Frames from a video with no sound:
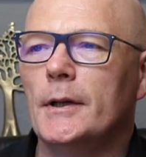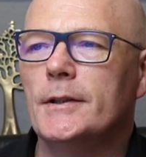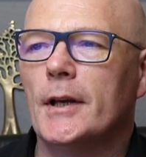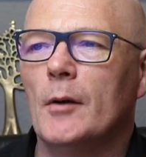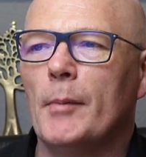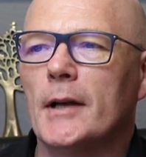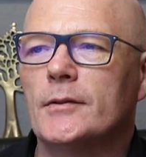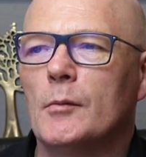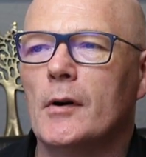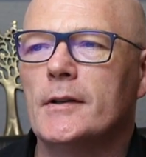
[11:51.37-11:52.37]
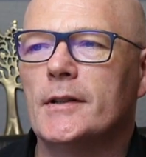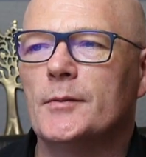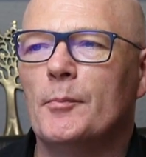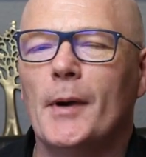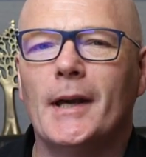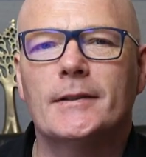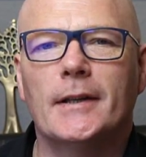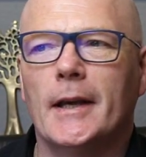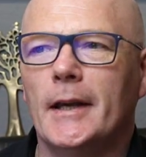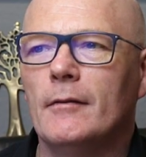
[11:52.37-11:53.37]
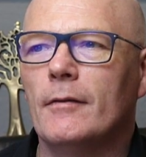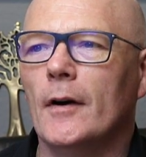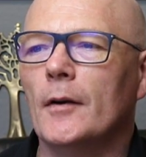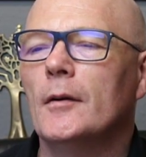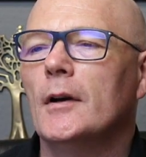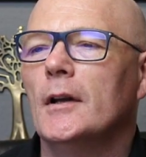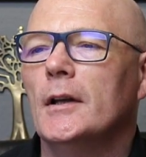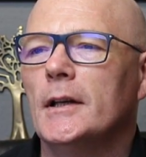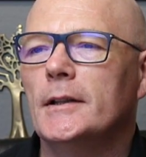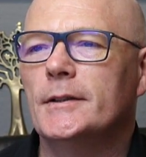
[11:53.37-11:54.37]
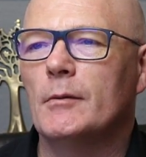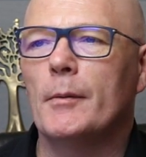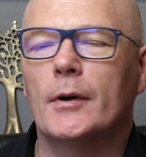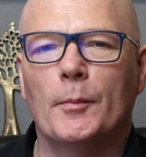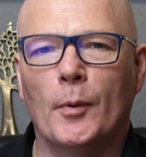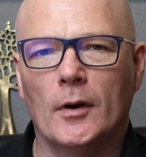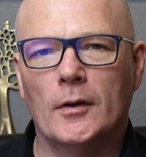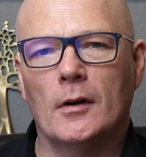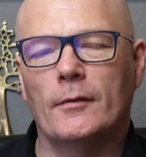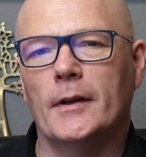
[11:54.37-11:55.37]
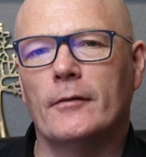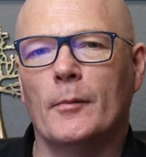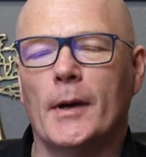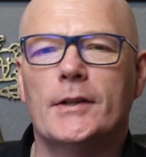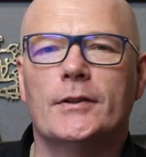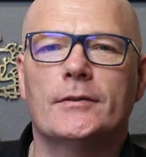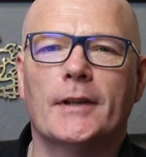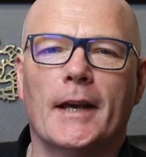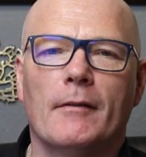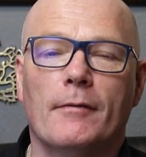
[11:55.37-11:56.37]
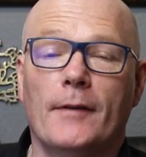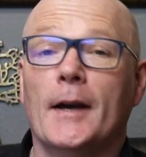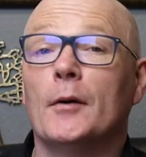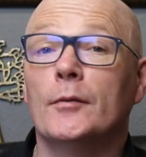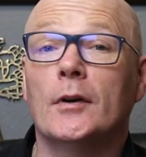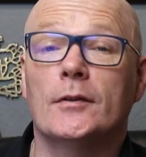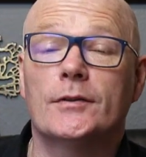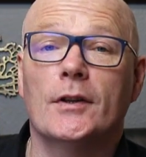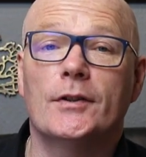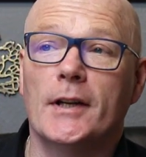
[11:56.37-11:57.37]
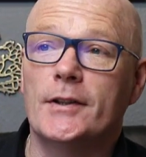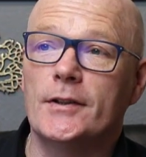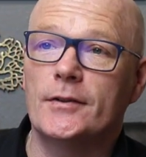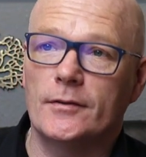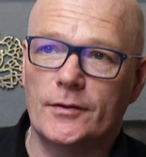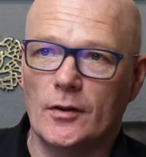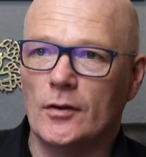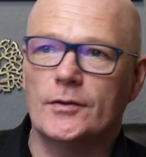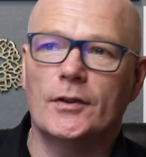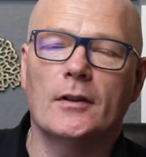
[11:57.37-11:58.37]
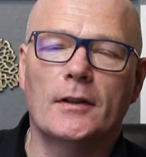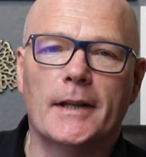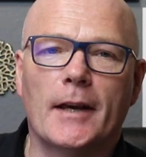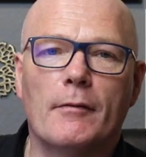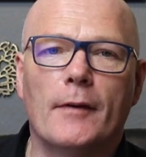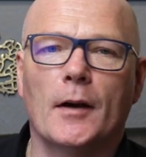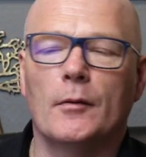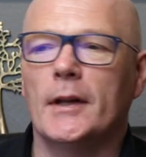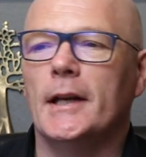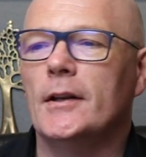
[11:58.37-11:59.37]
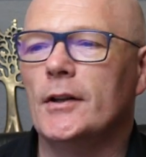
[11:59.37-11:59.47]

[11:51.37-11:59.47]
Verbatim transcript: we need to go back to where it says basic info. And this is where we're going to put a lot of the information to get found on the search engines or certainly to get found in